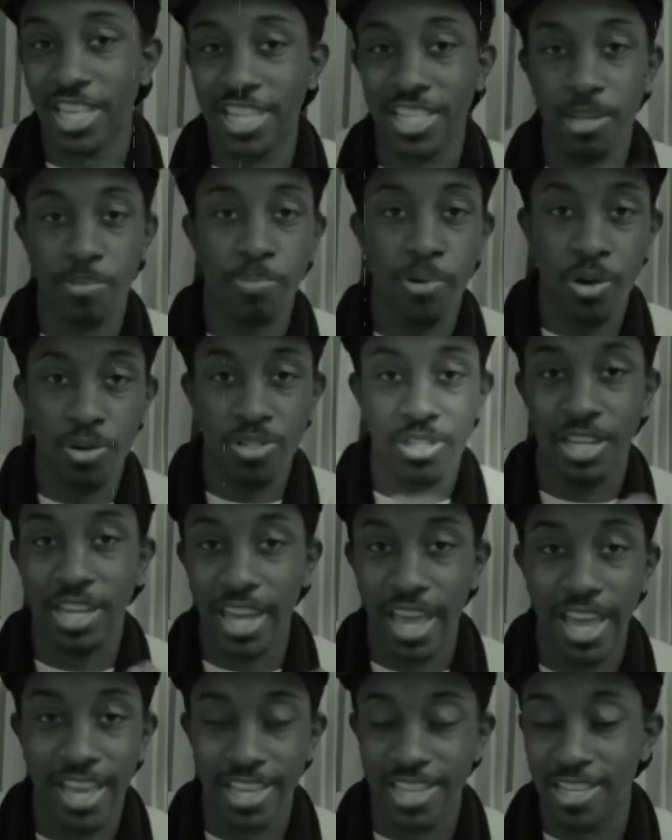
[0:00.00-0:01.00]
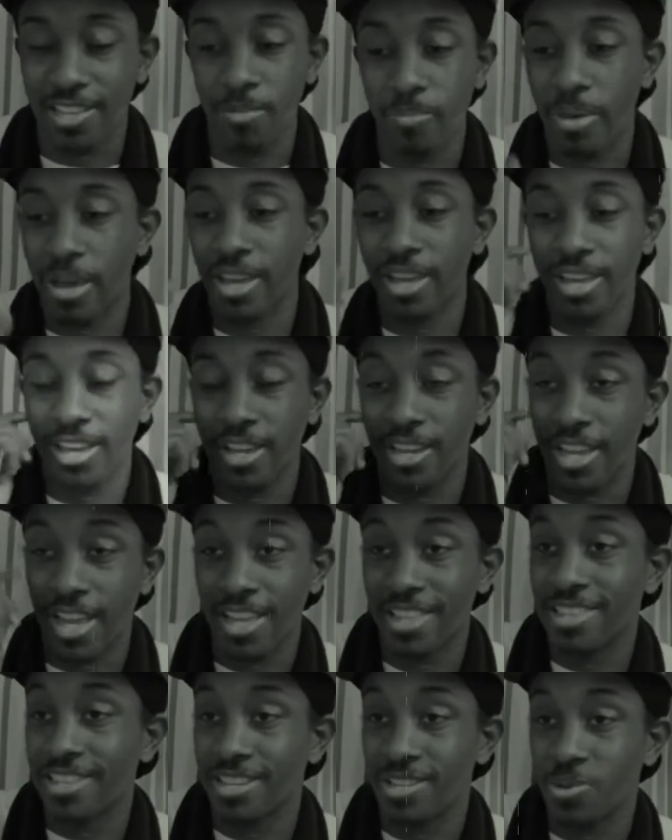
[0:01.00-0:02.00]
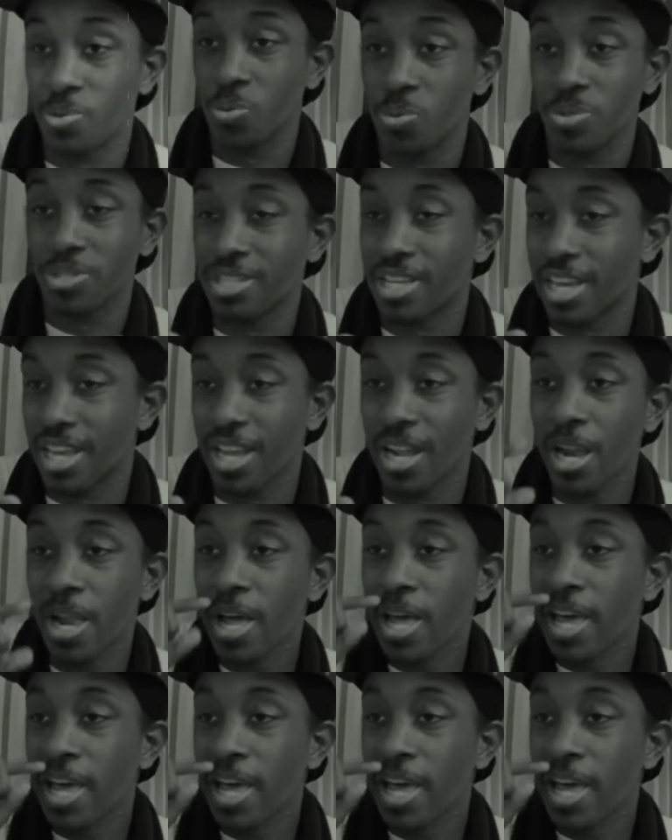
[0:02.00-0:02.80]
like the person like it. You may hear that the dude say